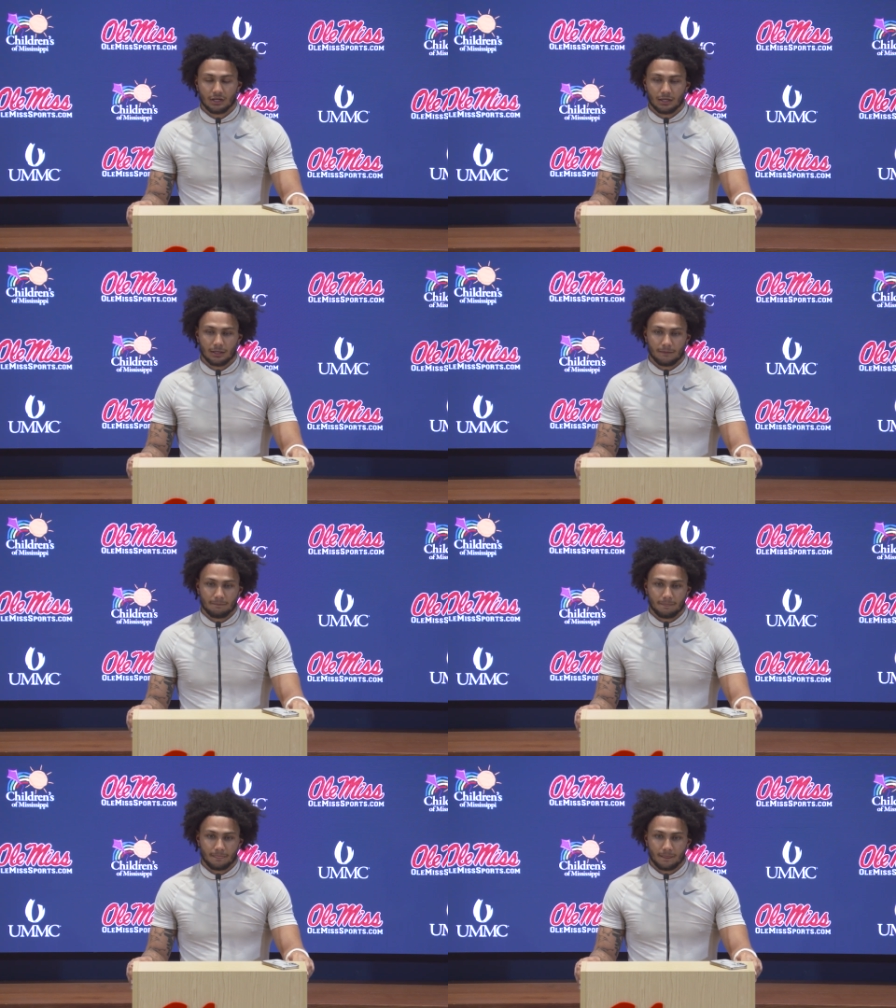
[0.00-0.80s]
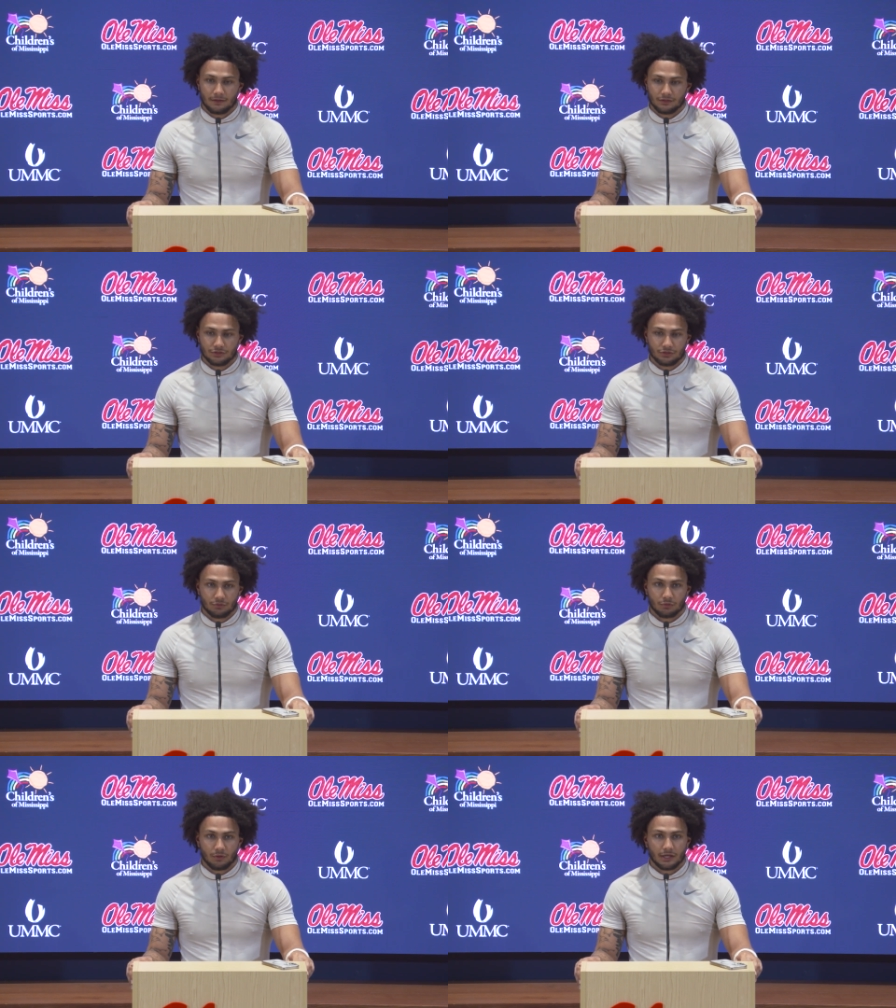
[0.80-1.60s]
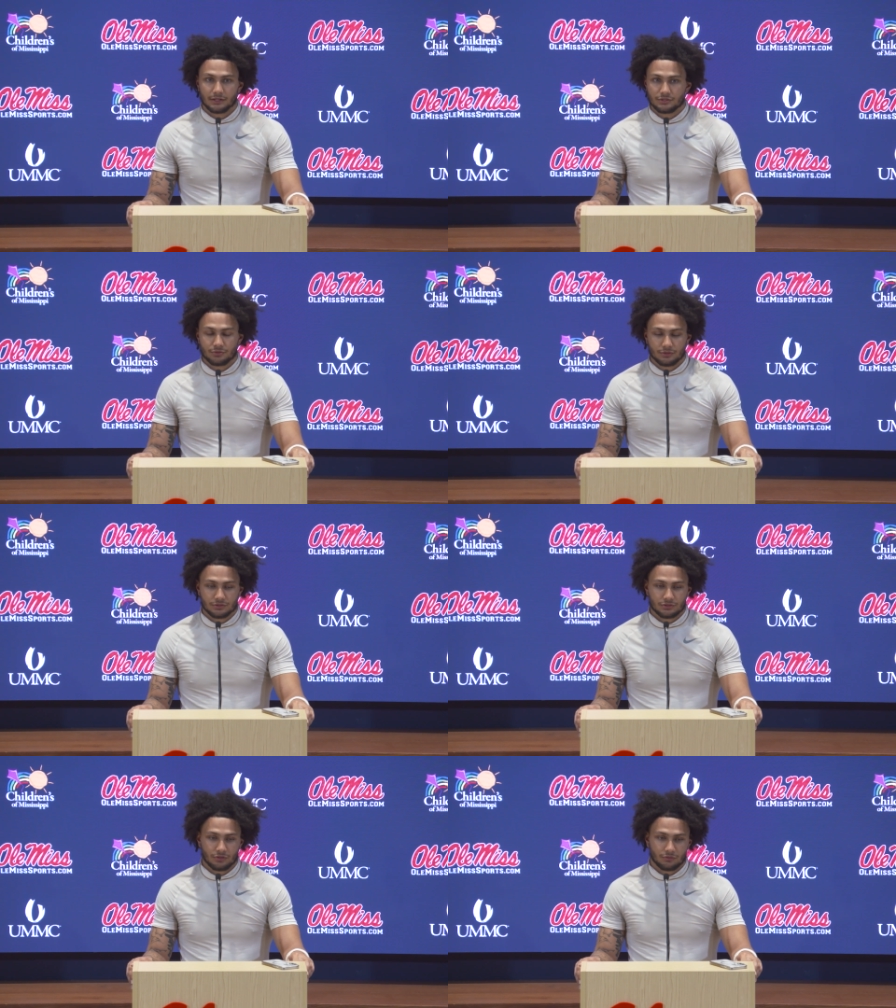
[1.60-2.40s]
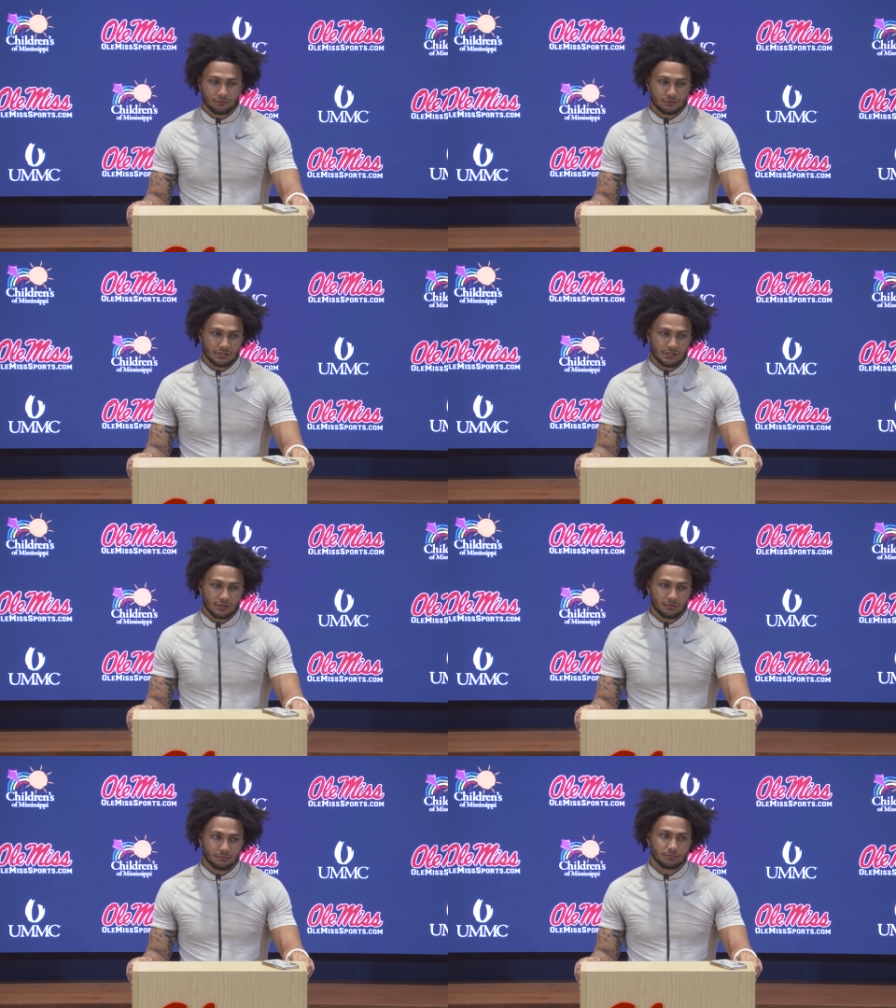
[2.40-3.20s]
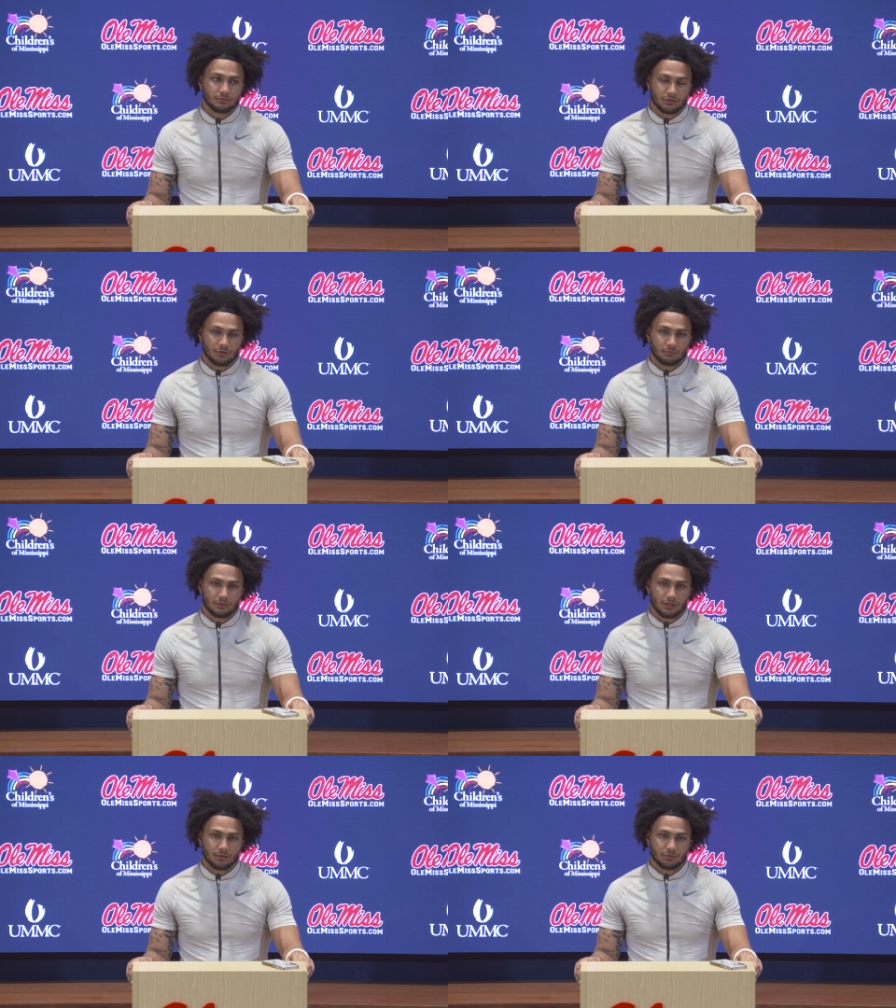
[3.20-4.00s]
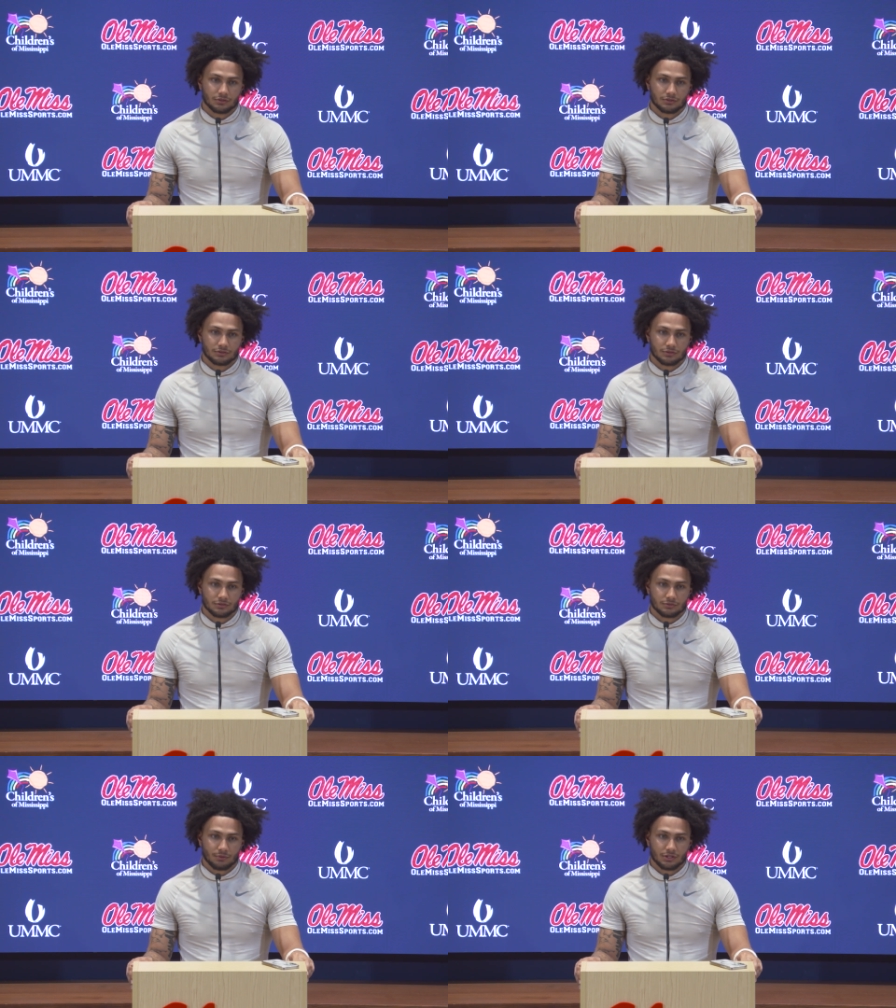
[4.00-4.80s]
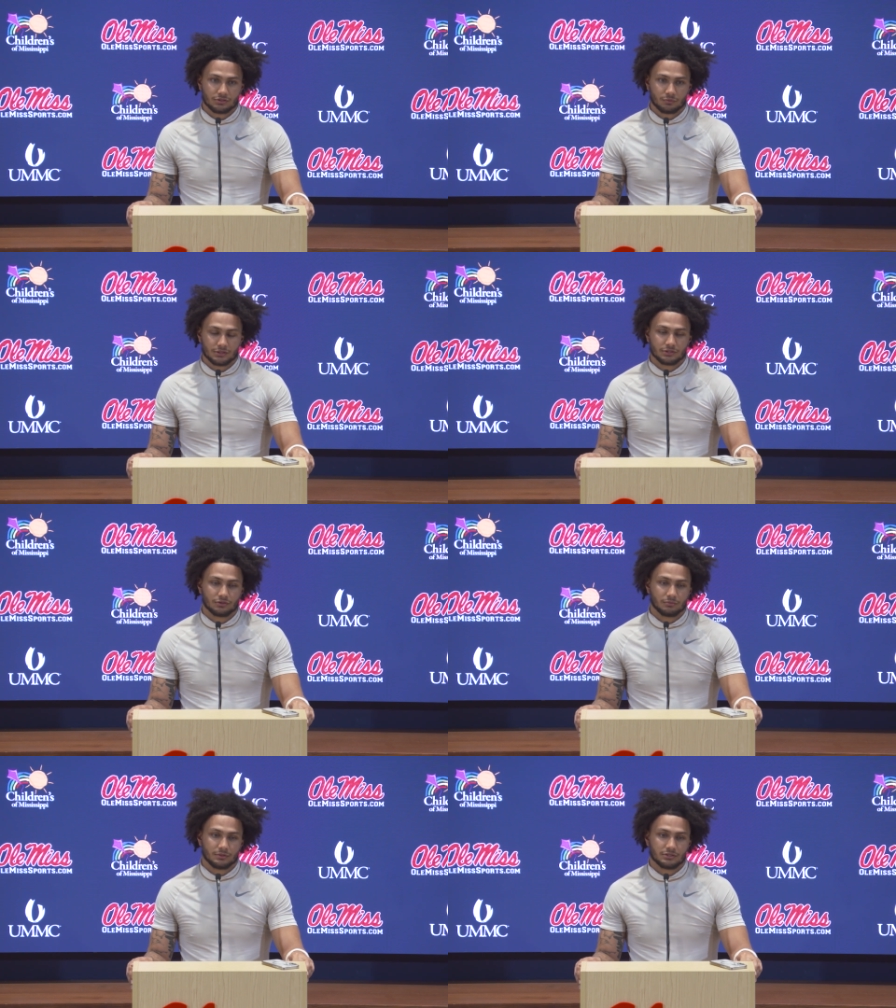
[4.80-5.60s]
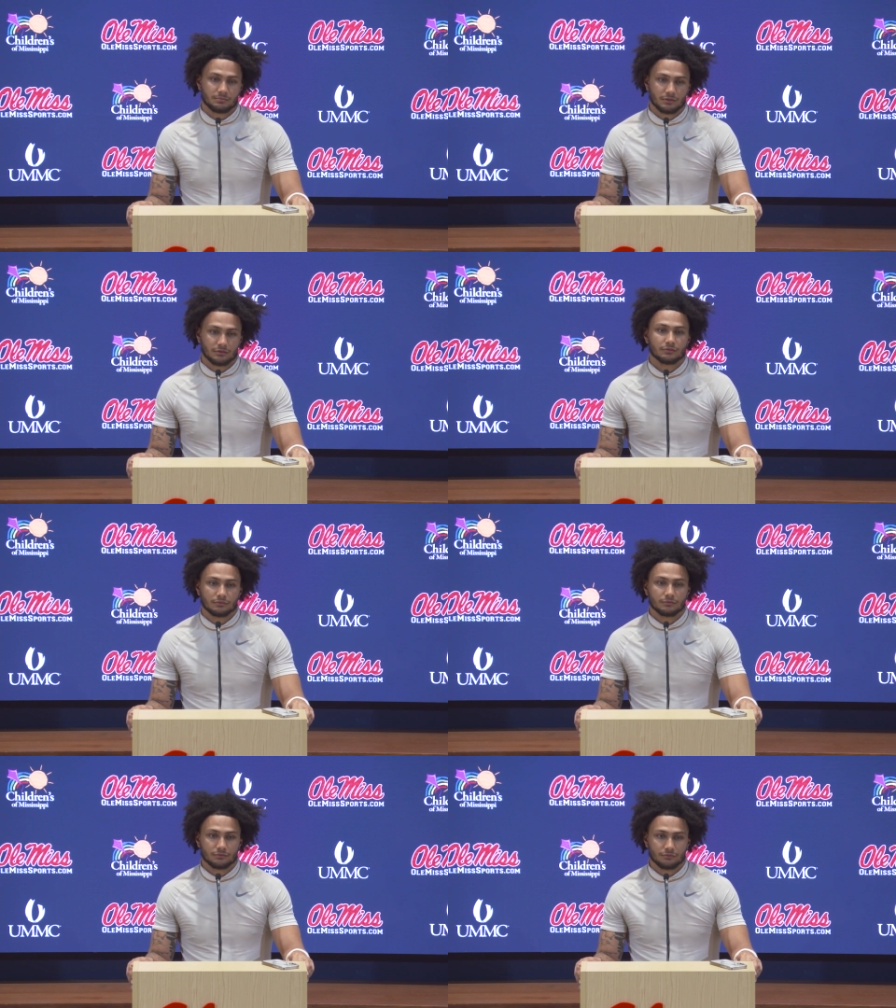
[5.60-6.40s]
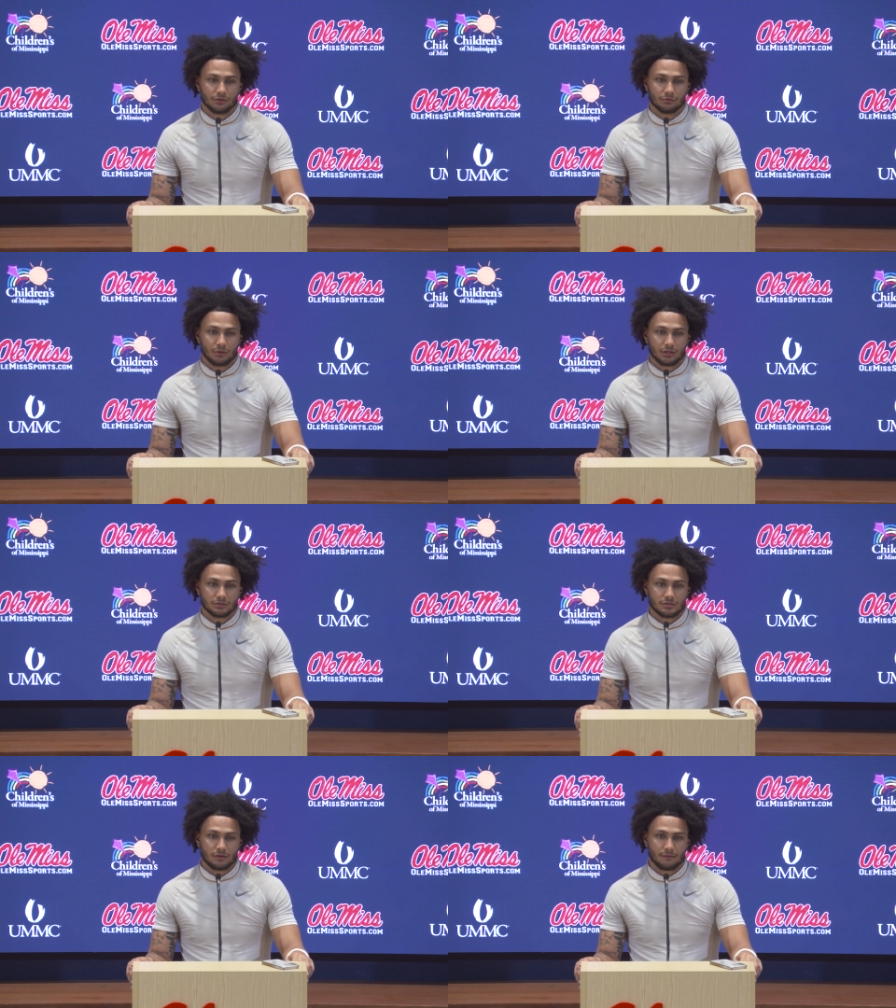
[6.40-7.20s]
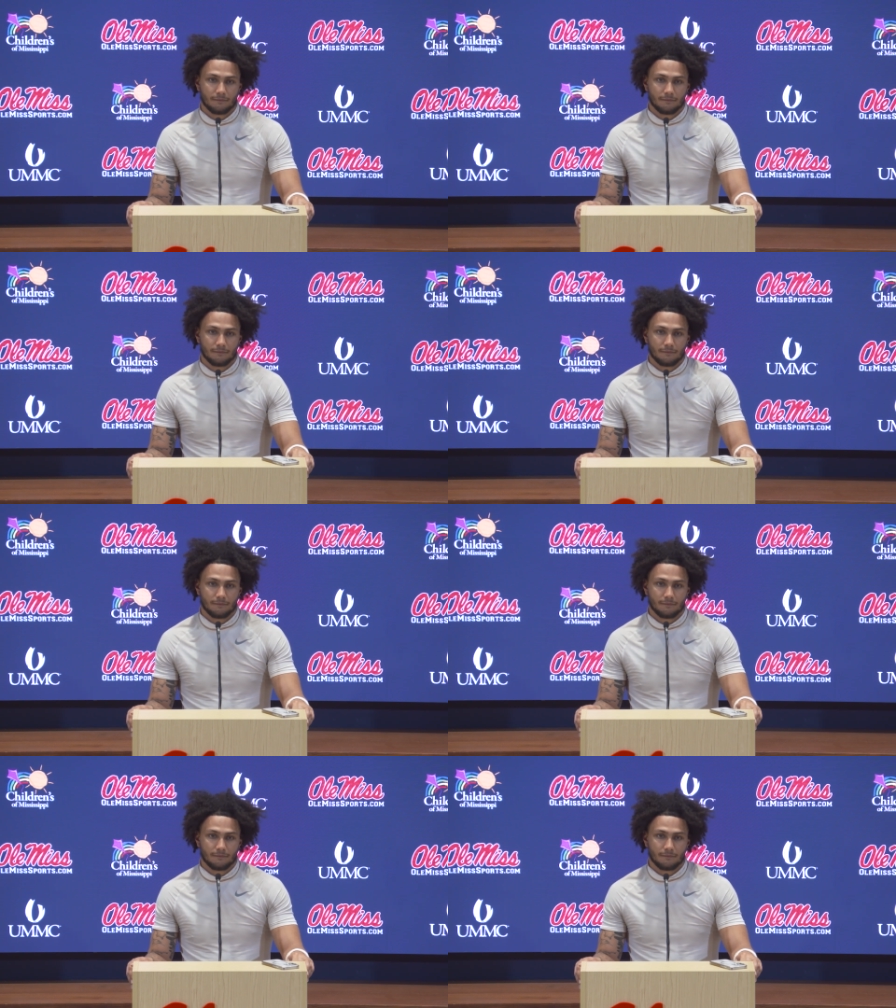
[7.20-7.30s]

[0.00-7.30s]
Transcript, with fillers: Um, and then you know we're right into it. So seeing him, you know, being able to to spread his wings a little bit, it's been fun to watch.